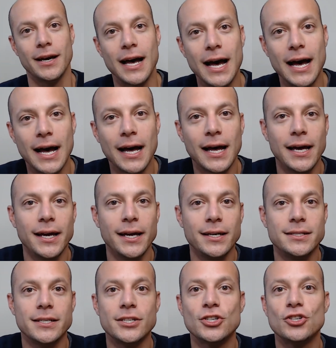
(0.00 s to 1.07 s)

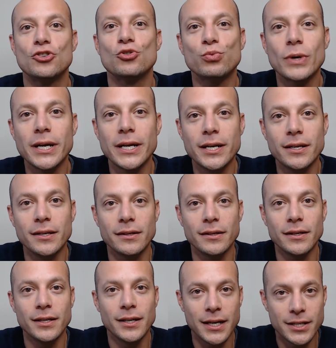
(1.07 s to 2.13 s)
I did great
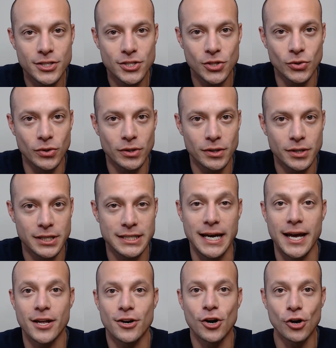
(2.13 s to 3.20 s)
in high school because I
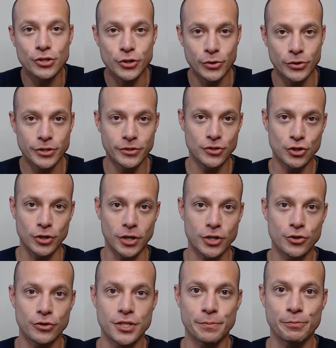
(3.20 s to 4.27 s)
had all sorts of
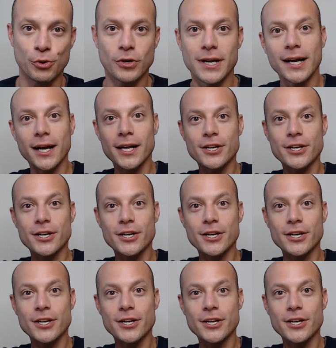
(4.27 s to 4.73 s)
structure and support, and I got into